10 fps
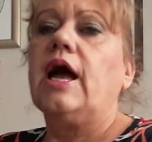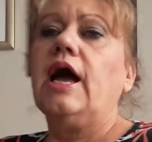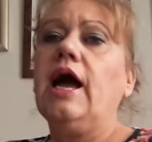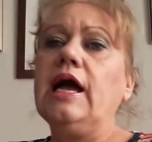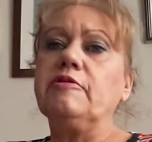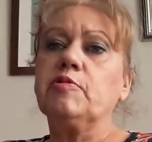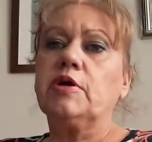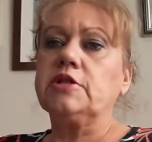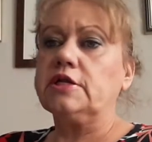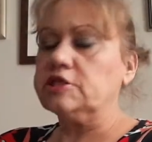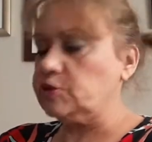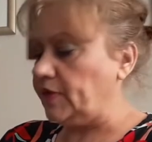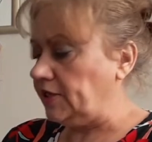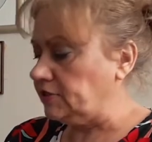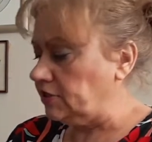Hi everyone, Lynn and
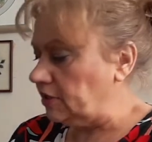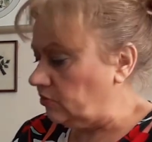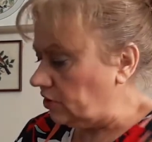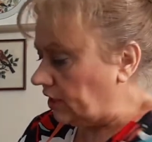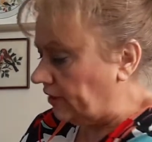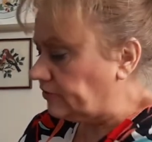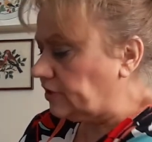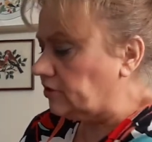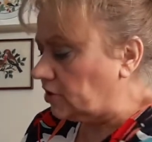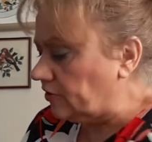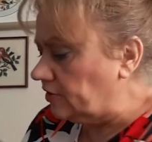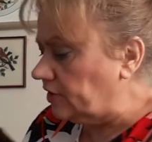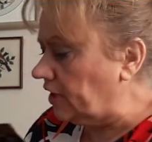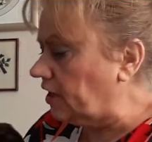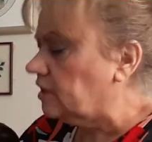Spencer here. What are you after? There's nothing
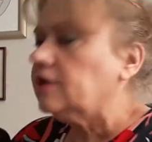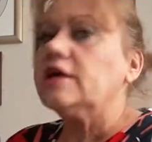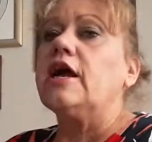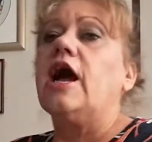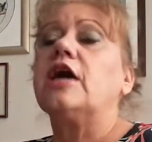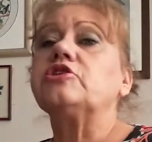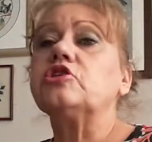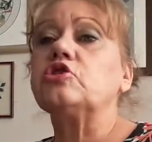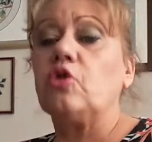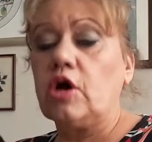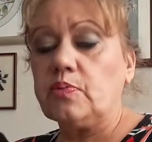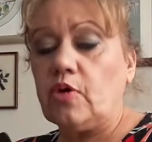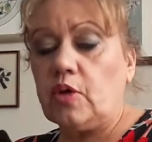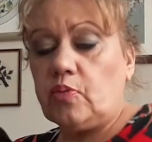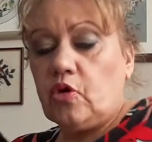there. I just thought I'd
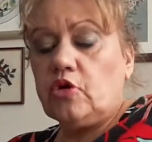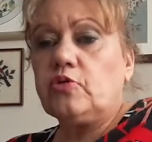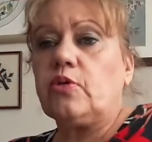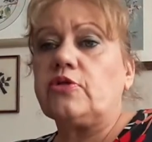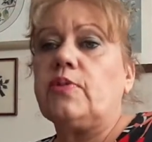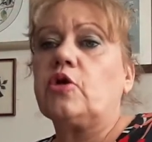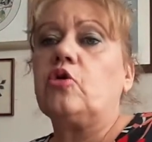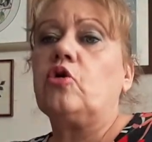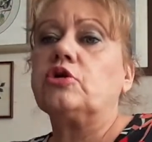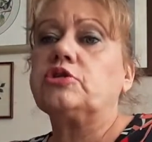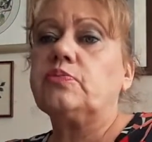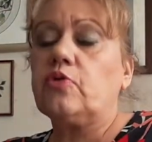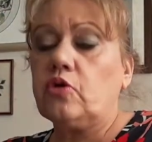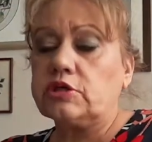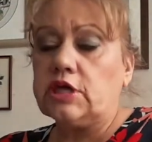pop on with my Cohorted
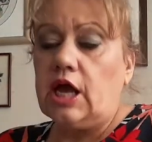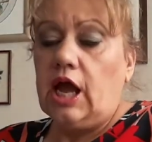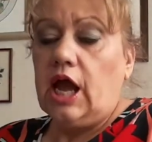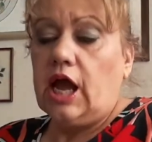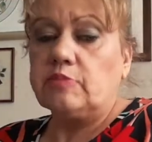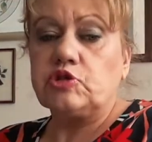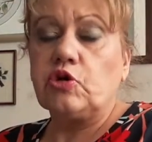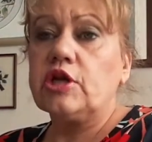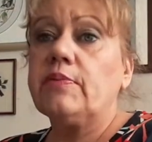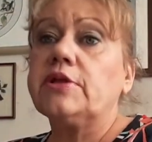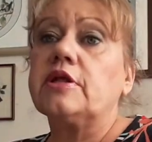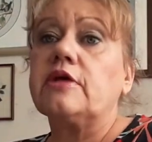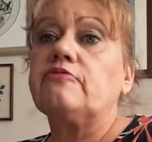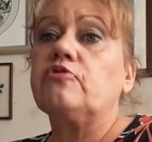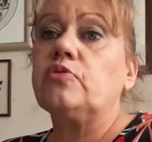box. I'm sorry I'm in the
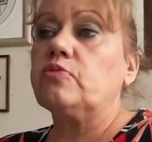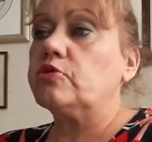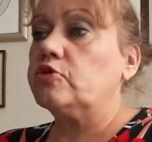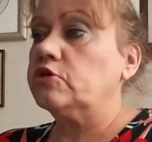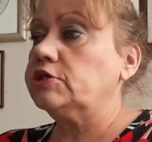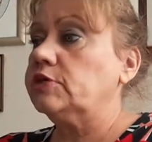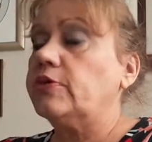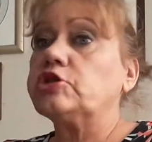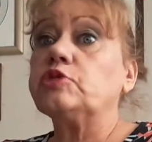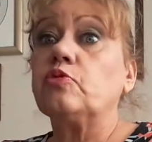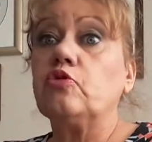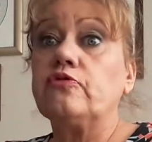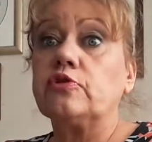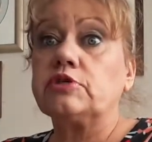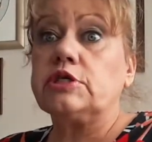living room with the noisy budgies, but
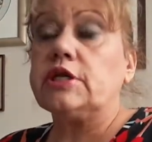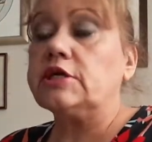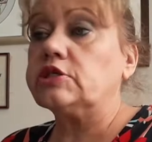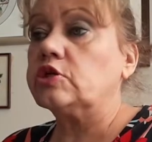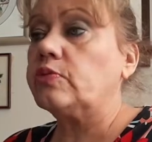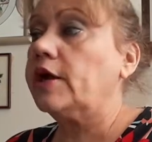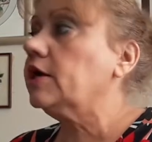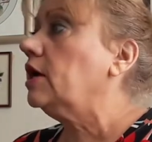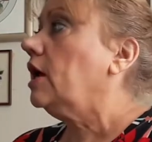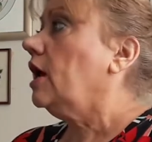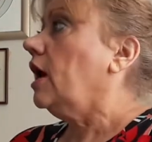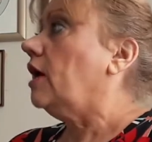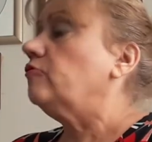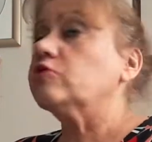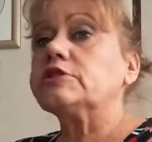hopefully they'll stay nice and quiet.
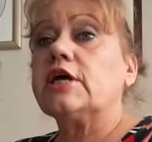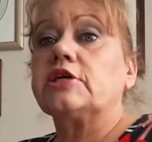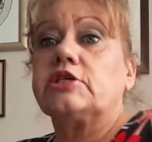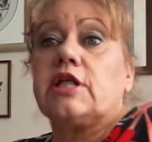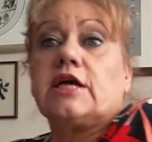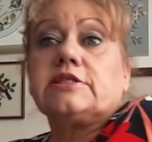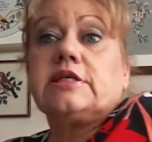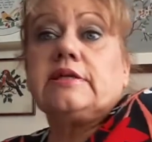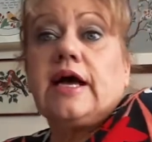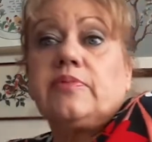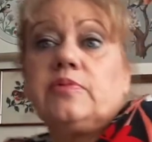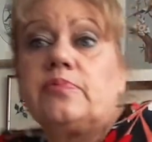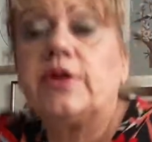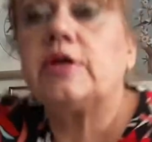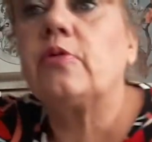I've noticed actually last time they have been
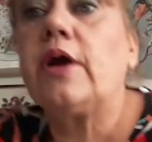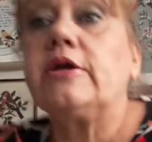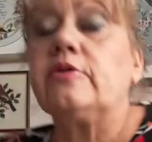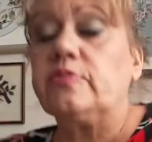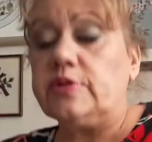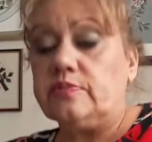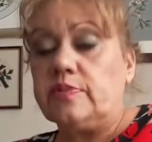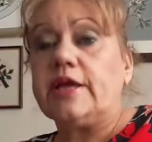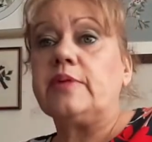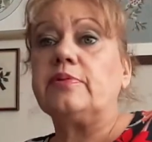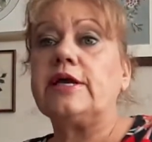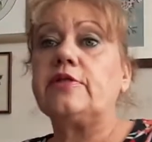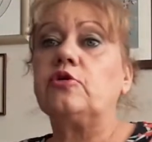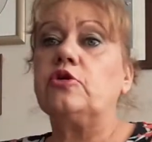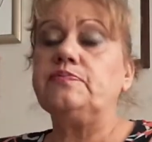pretty quiet and I've been
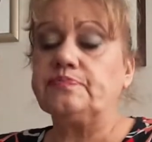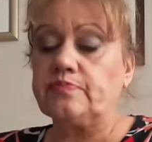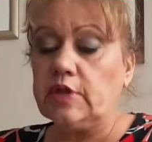blathering on.